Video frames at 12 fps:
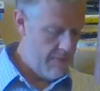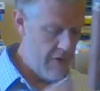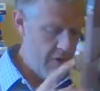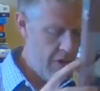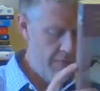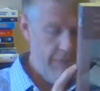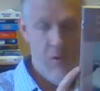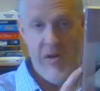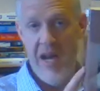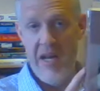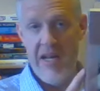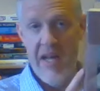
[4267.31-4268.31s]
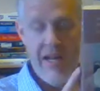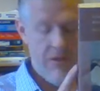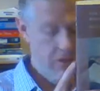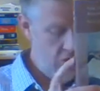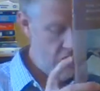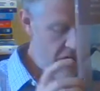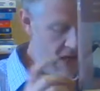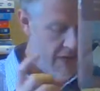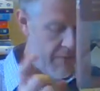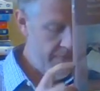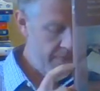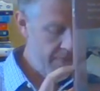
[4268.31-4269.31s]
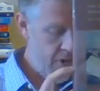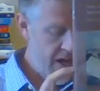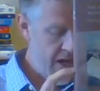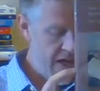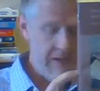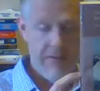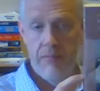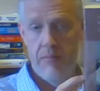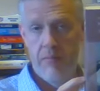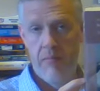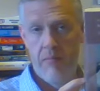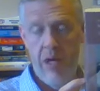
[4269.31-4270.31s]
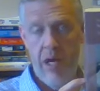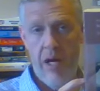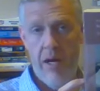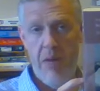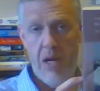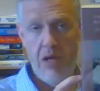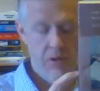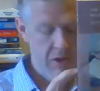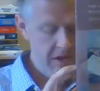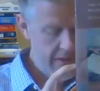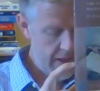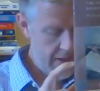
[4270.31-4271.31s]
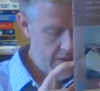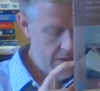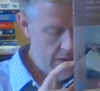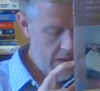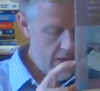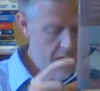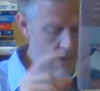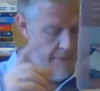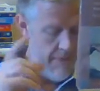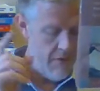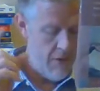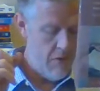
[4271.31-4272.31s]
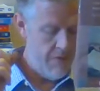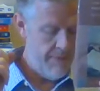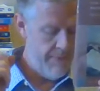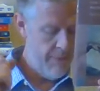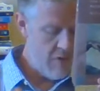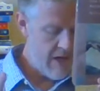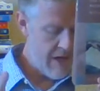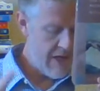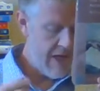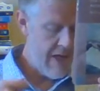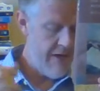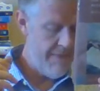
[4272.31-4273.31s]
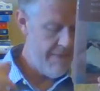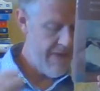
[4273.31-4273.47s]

Footnote four ninety-eight, James, Varieties, uh, page thirty-six. Footnotes four ninety-nine,